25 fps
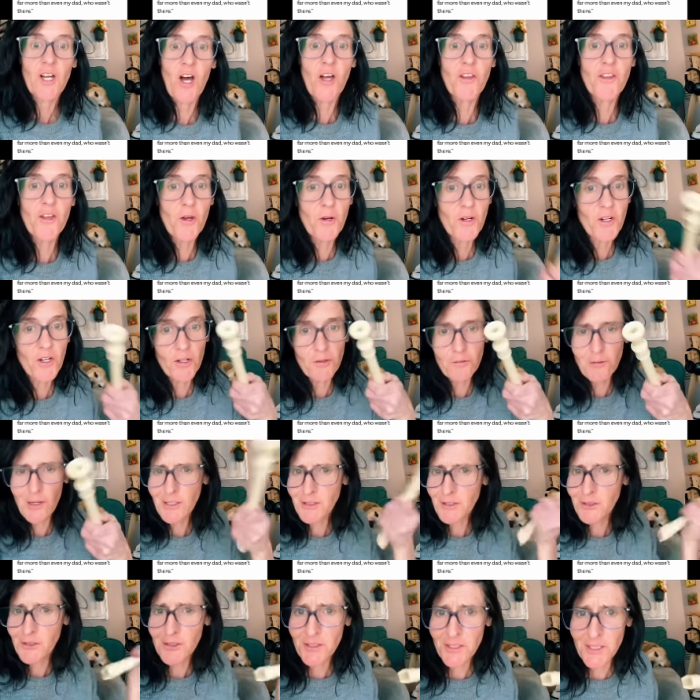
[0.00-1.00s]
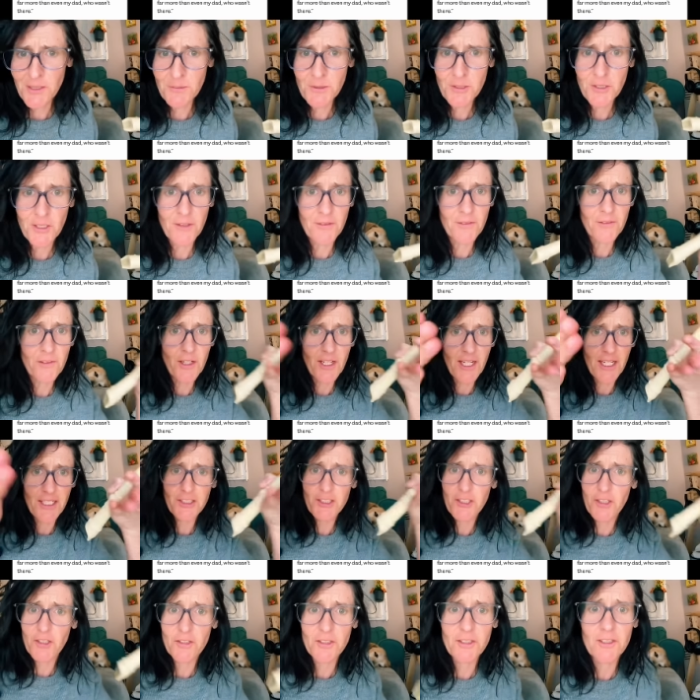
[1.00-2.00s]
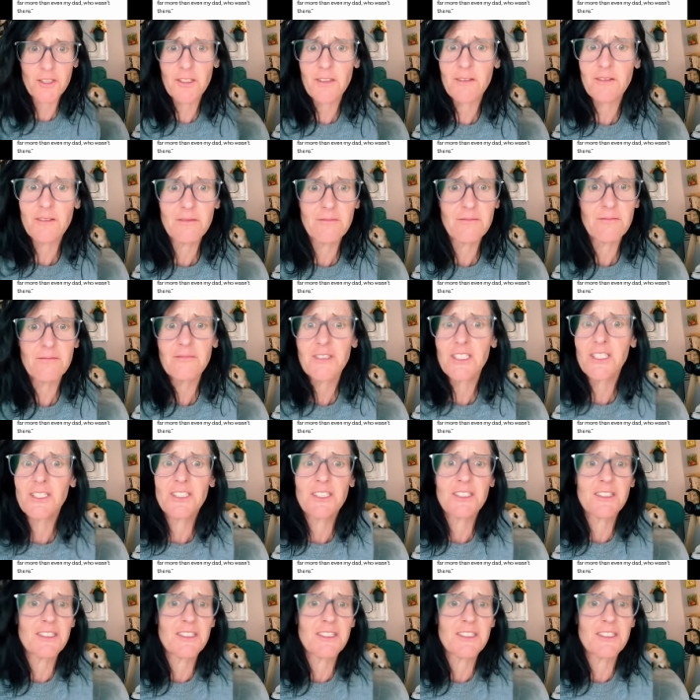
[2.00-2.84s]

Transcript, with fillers: Although Kurt Russell seems to have entered this